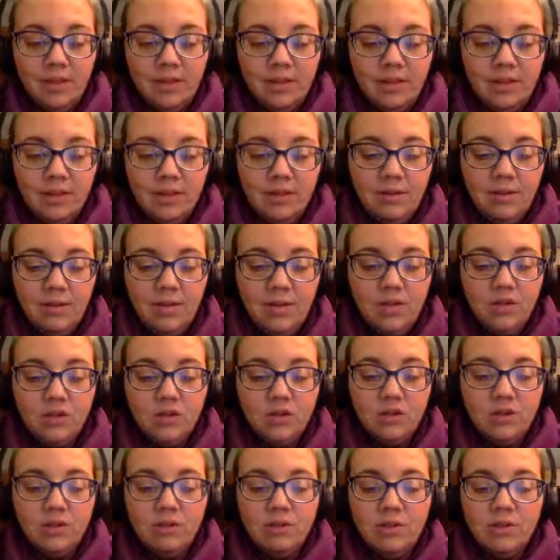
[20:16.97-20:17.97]
Nothing
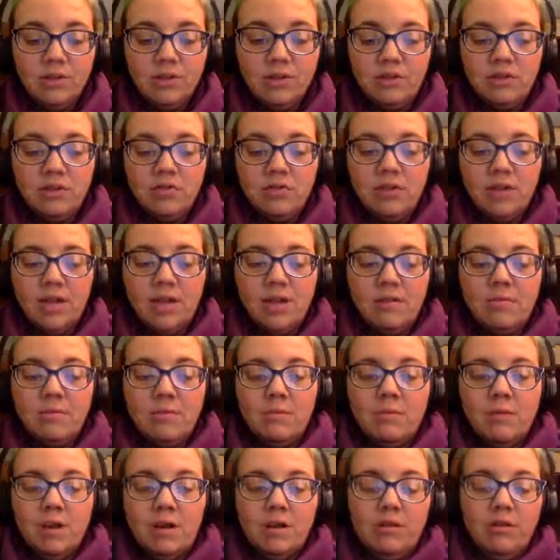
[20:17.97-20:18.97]
too extreme.
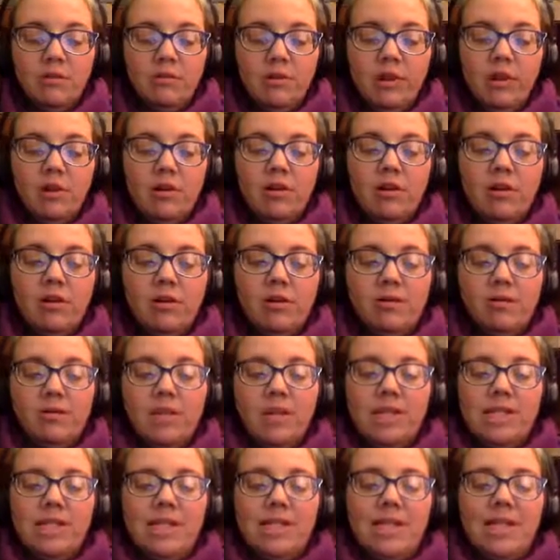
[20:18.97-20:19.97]
I'm not going all the
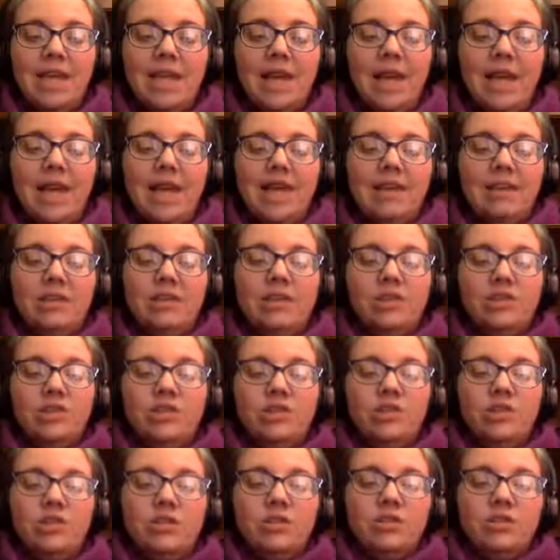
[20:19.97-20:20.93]
way to the edge.